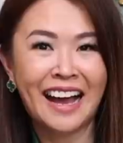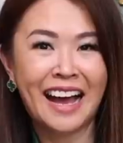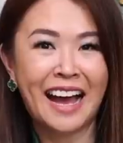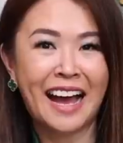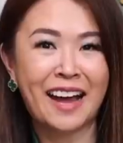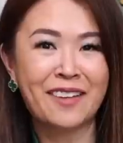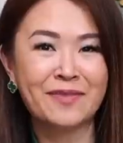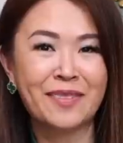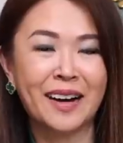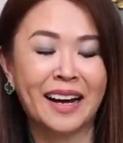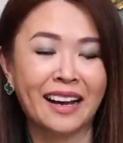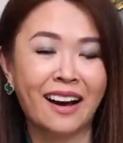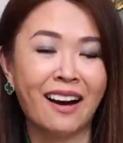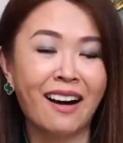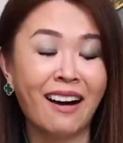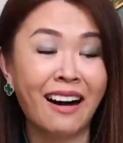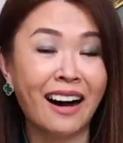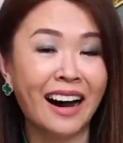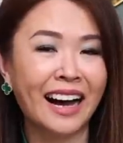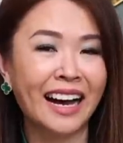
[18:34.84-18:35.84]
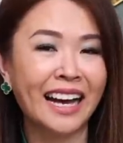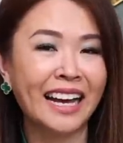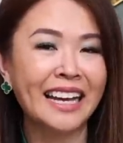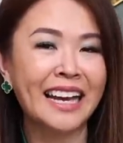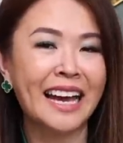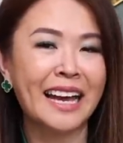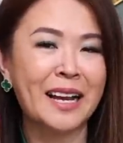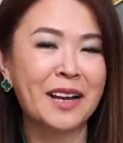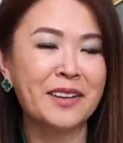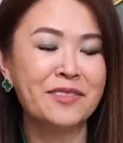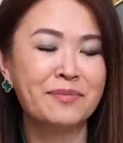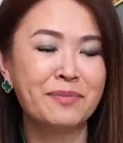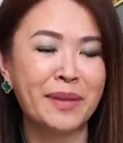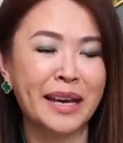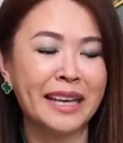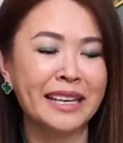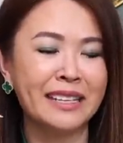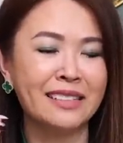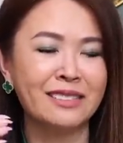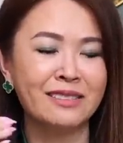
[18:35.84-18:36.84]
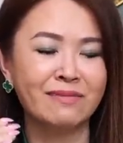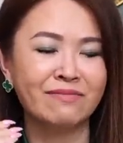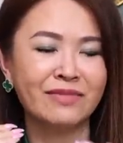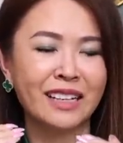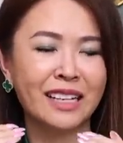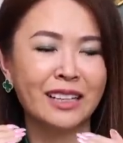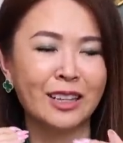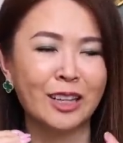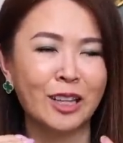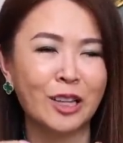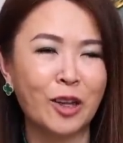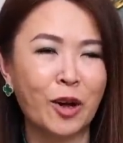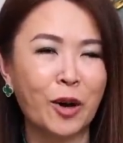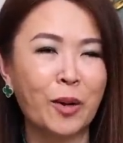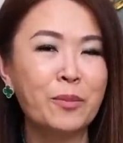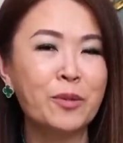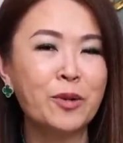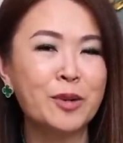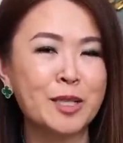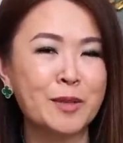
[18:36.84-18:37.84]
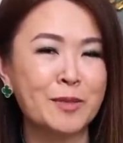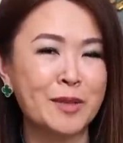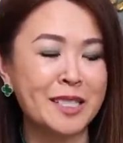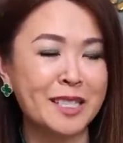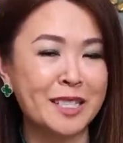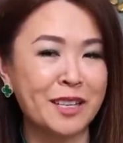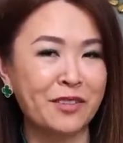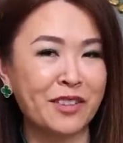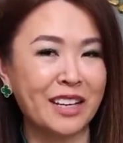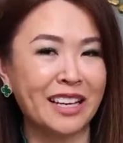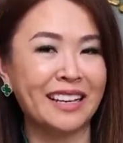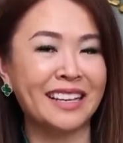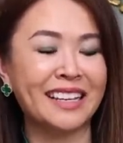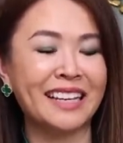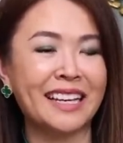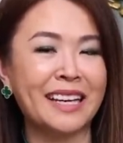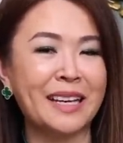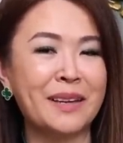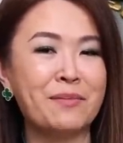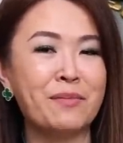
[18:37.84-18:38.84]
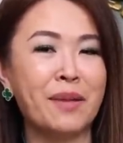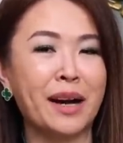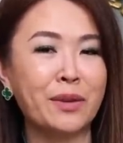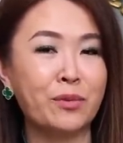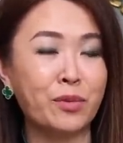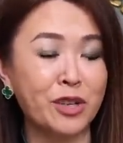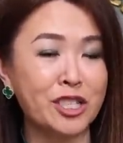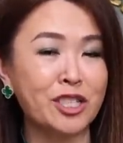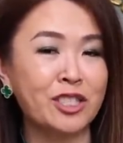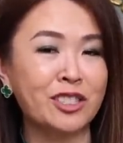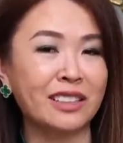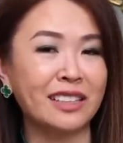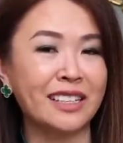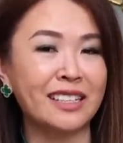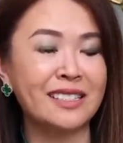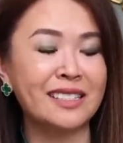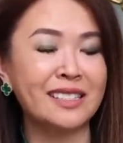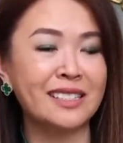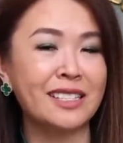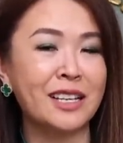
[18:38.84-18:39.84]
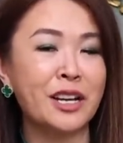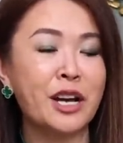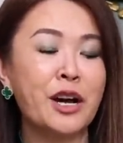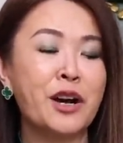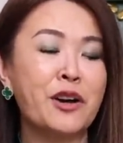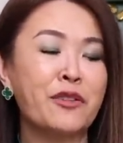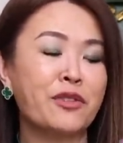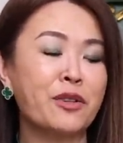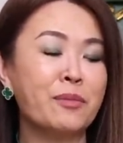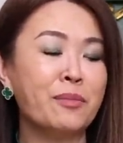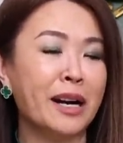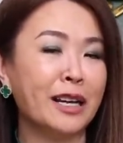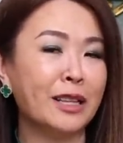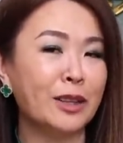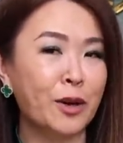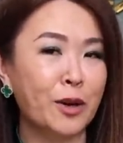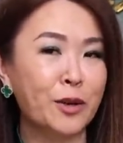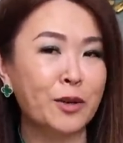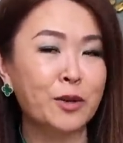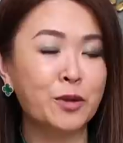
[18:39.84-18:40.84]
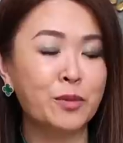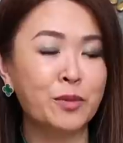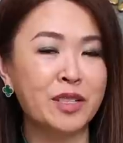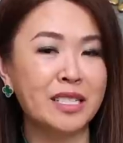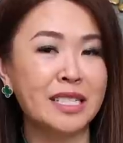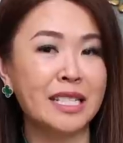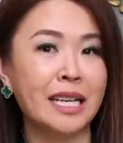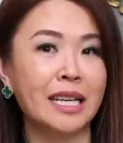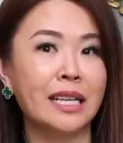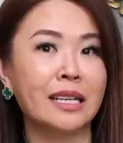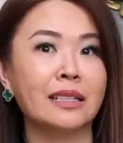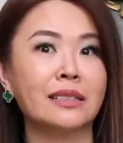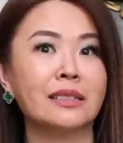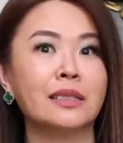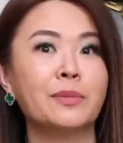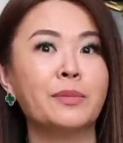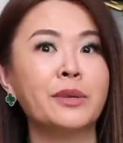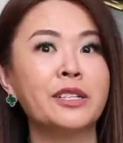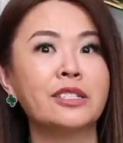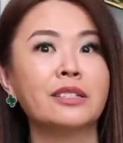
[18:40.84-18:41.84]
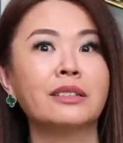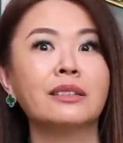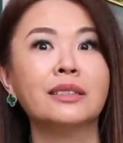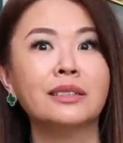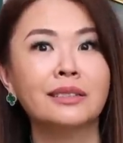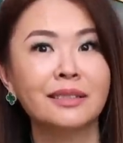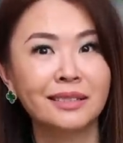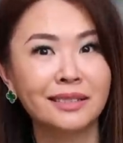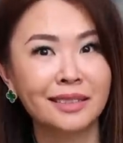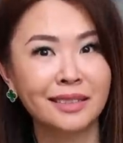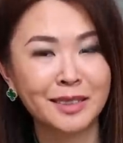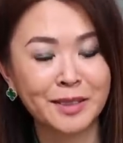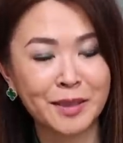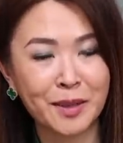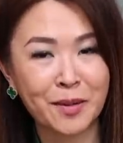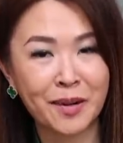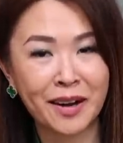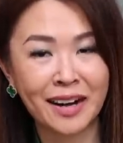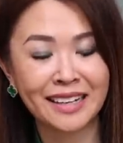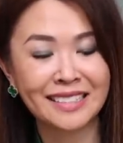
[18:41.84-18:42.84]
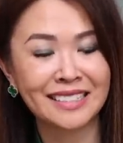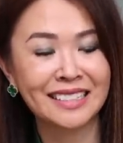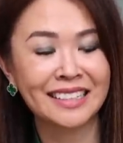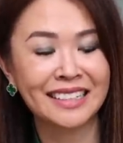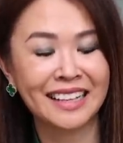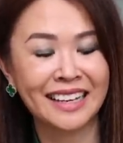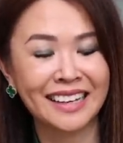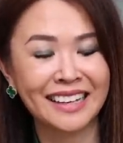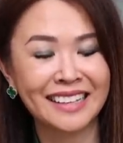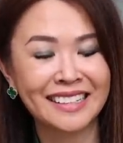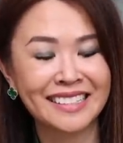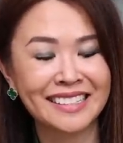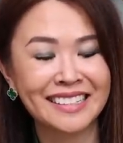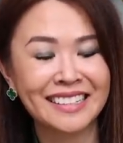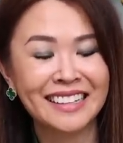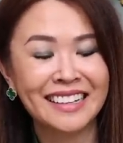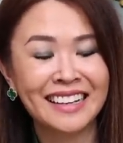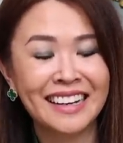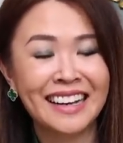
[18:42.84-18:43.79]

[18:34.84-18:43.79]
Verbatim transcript: have my eye, and I've been a lot more specific in my wish list from my local boutique, especially since it's so hard to get.